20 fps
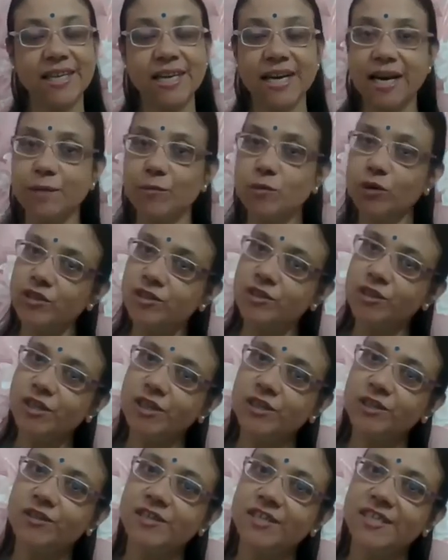I'm also
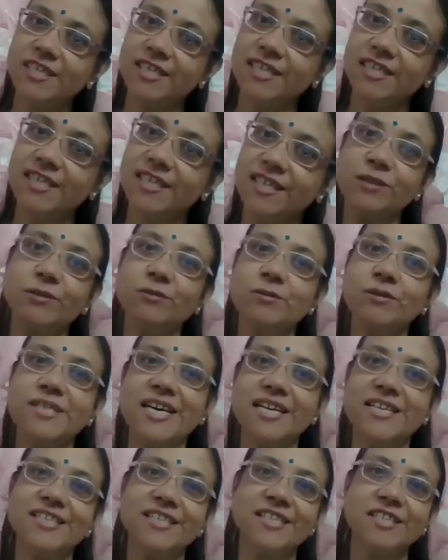interested into
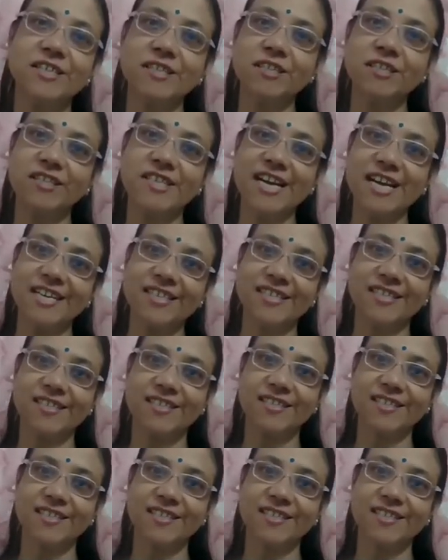Sanskrit texts.